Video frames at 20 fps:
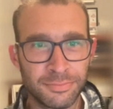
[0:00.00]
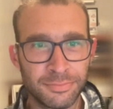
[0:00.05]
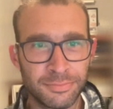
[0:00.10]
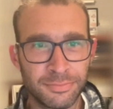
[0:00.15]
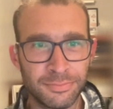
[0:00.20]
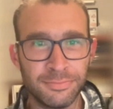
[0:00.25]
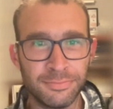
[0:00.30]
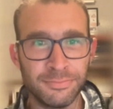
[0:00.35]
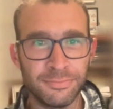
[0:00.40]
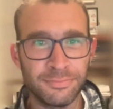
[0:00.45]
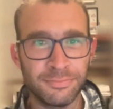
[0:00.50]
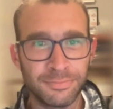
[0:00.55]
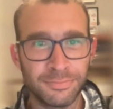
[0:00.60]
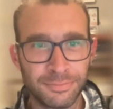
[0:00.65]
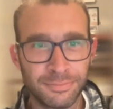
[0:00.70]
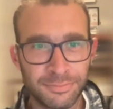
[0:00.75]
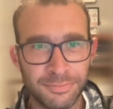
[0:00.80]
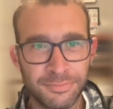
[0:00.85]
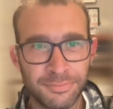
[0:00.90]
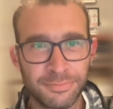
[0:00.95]

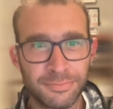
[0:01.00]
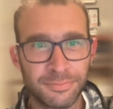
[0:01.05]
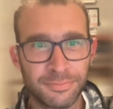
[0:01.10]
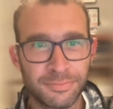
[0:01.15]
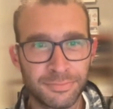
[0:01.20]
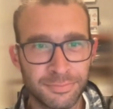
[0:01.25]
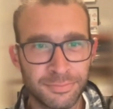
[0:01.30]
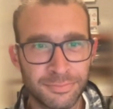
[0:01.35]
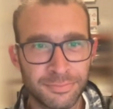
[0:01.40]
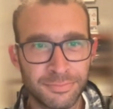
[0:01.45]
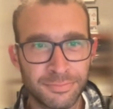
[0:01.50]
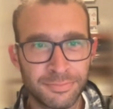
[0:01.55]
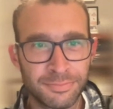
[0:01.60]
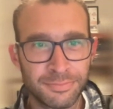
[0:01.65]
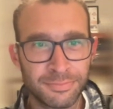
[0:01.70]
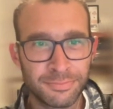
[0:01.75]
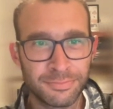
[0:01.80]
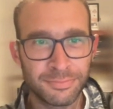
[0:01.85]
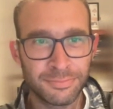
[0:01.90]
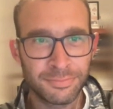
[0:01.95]

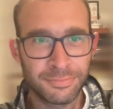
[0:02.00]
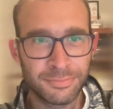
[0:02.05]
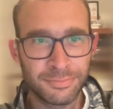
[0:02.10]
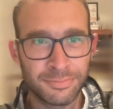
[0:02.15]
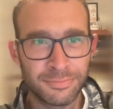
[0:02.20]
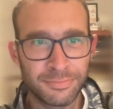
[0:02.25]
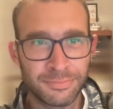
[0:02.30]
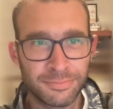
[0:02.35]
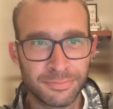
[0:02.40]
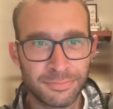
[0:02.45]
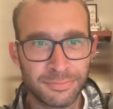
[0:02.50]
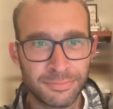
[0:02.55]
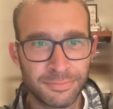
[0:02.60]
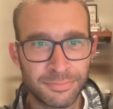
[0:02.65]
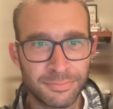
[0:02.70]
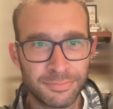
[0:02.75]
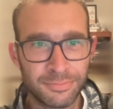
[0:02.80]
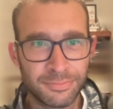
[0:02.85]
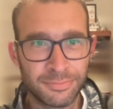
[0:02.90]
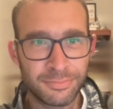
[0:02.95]

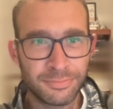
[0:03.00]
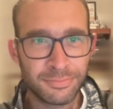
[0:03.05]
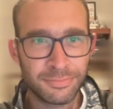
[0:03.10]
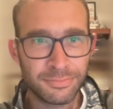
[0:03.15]
(silent)